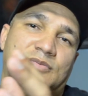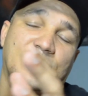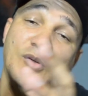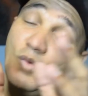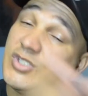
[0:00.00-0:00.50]

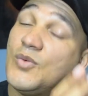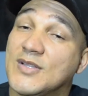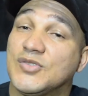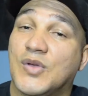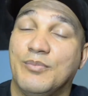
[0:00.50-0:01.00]
also
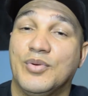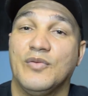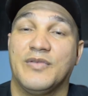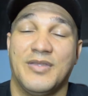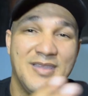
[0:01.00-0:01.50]
wants to
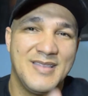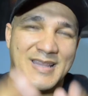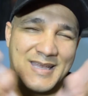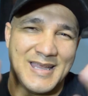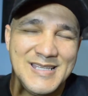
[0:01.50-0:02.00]
improve. The thing
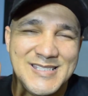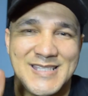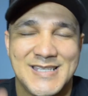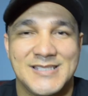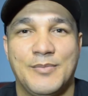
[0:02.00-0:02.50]
that really
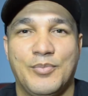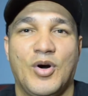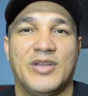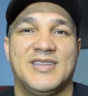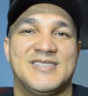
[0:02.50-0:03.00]
sets us
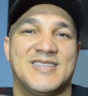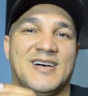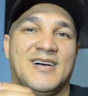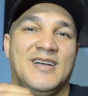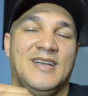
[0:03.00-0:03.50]
apart is
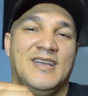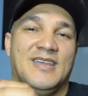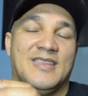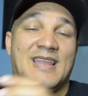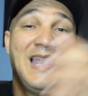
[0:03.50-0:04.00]
the
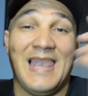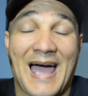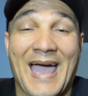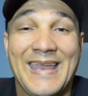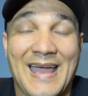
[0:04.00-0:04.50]

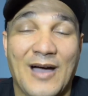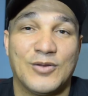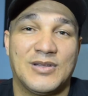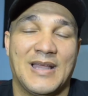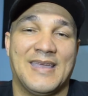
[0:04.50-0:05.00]
line
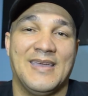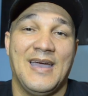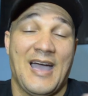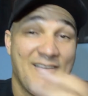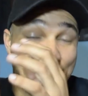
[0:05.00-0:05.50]
out. Like,
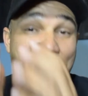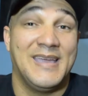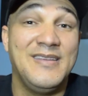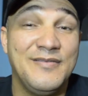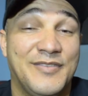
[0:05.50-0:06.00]
I've
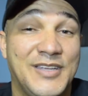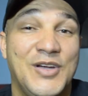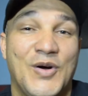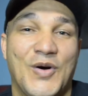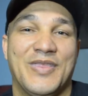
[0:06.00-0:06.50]
made a
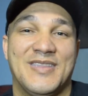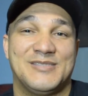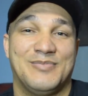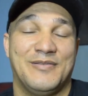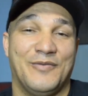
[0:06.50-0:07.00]
video on this
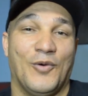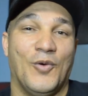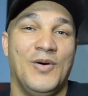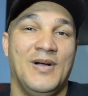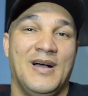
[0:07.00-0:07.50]

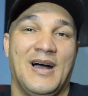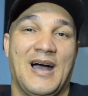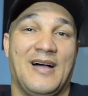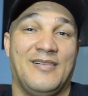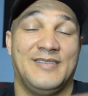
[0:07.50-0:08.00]
before.
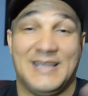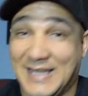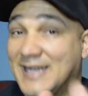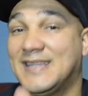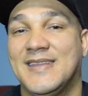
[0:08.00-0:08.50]
I'll
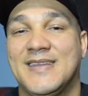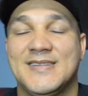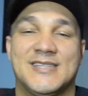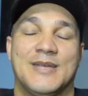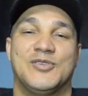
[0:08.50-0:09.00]
link it in the
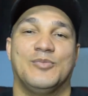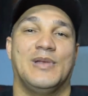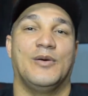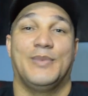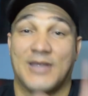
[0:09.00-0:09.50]
description
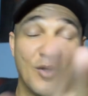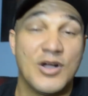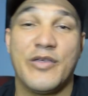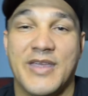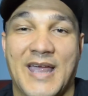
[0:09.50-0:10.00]
below, but don't
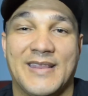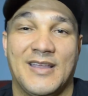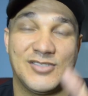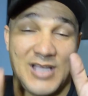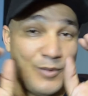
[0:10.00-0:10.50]
go there right
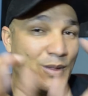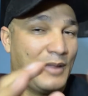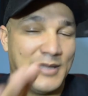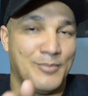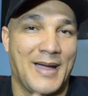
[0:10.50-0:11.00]
now, so
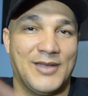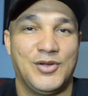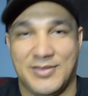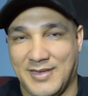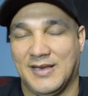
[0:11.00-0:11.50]
I'll remind
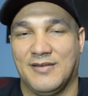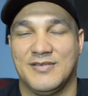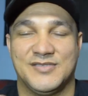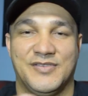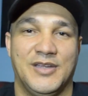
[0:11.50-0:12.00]
you at the end of
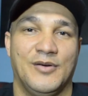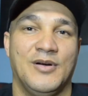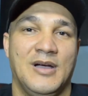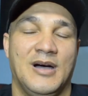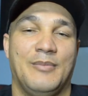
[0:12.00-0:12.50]
this video
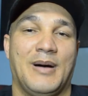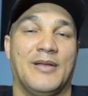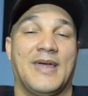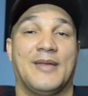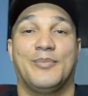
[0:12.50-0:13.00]

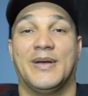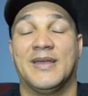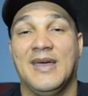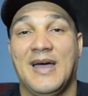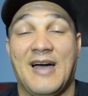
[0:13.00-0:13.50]
about that. But
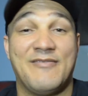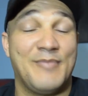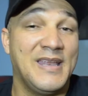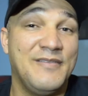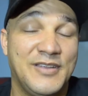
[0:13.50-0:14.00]
I've
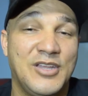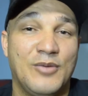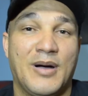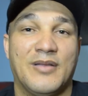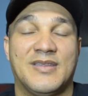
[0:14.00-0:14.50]
made a video
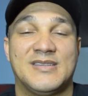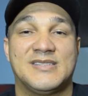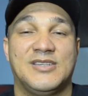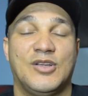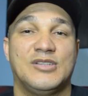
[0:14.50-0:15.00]
about
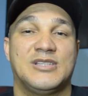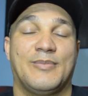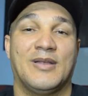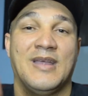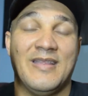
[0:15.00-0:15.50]
this. You know, it's
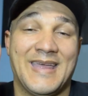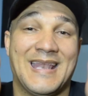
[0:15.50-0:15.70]
about that